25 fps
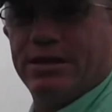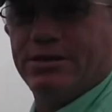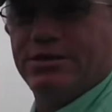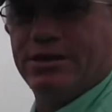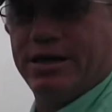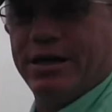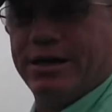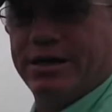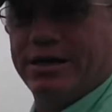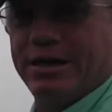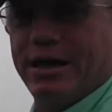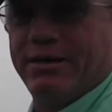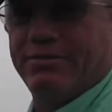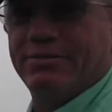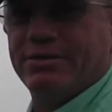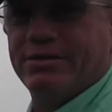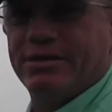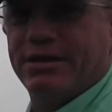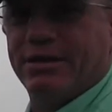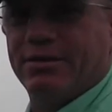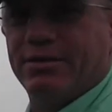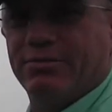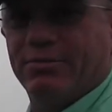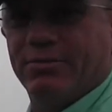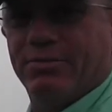Jake Davis
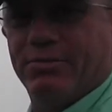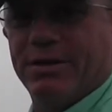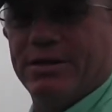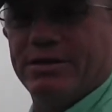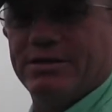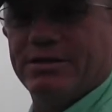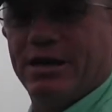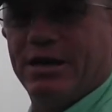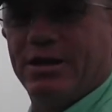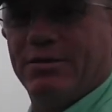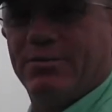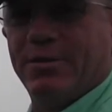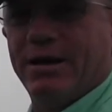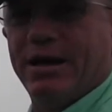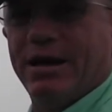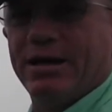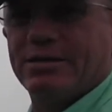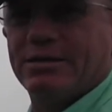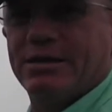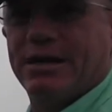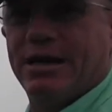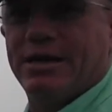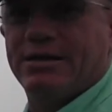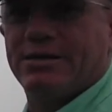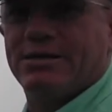here with Mid-South
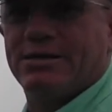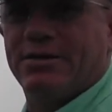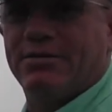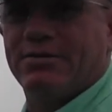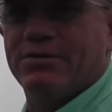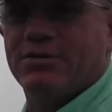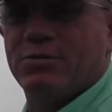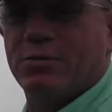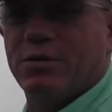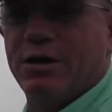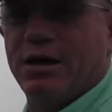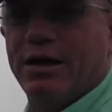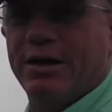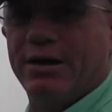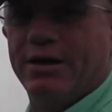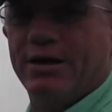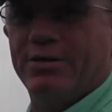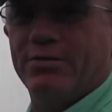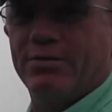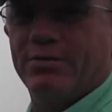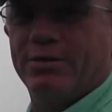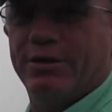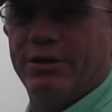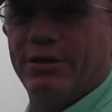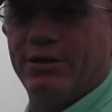Bass Guide Service. We're out
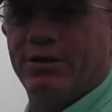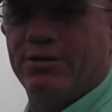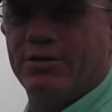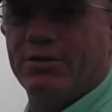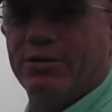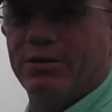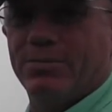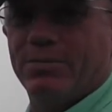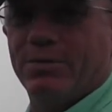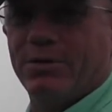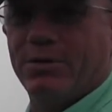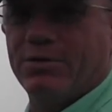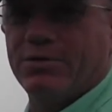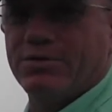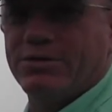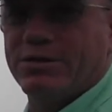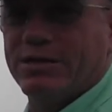here with the owner of Pro